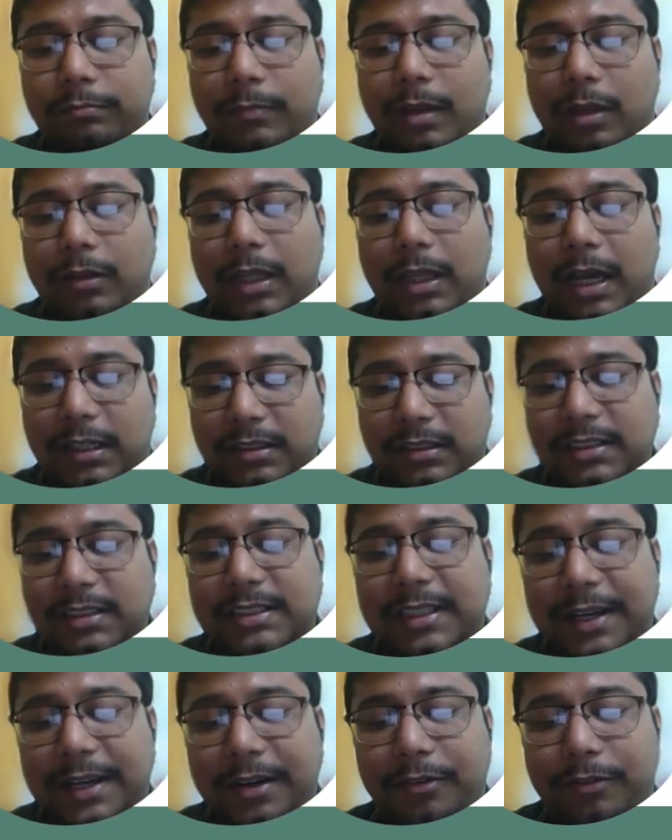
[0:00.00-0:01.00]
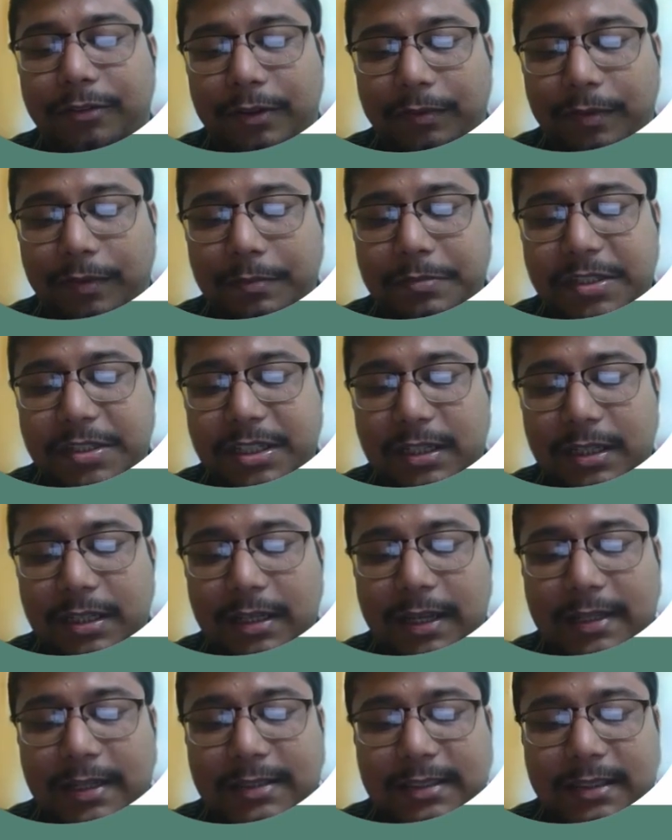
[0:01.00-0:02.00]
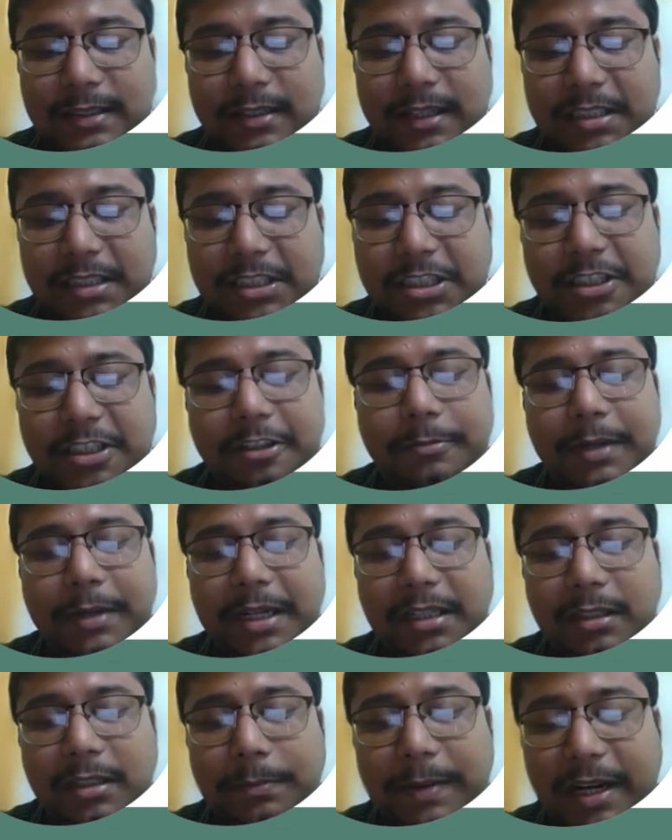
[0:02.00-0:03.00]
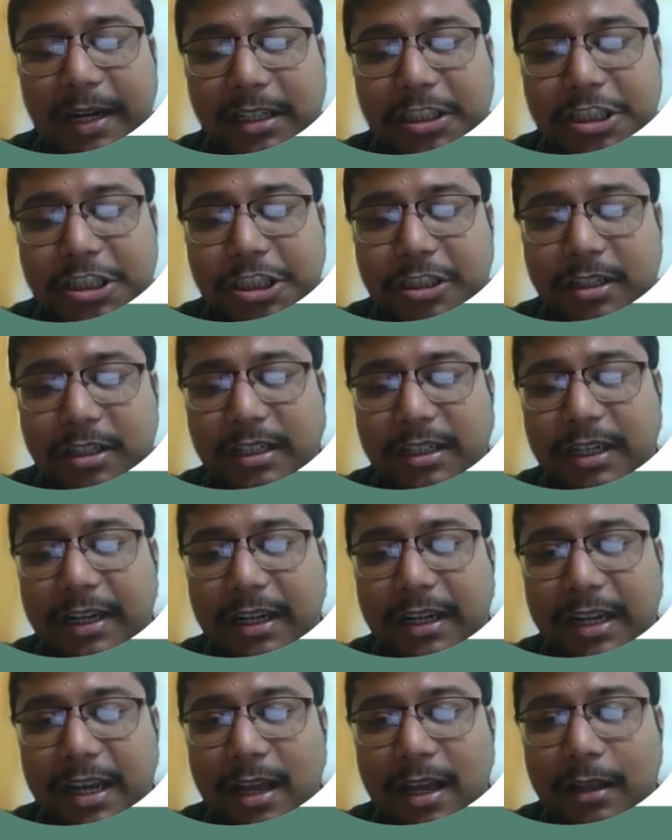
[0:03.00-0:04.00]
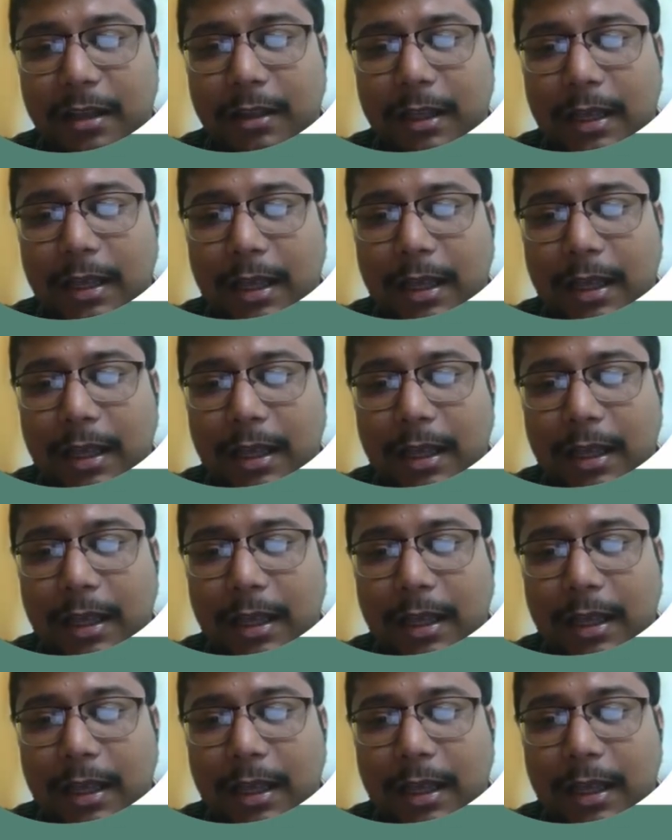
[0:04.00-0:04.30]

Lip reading: on the other side of FMGE as a registered medical practitioner in India,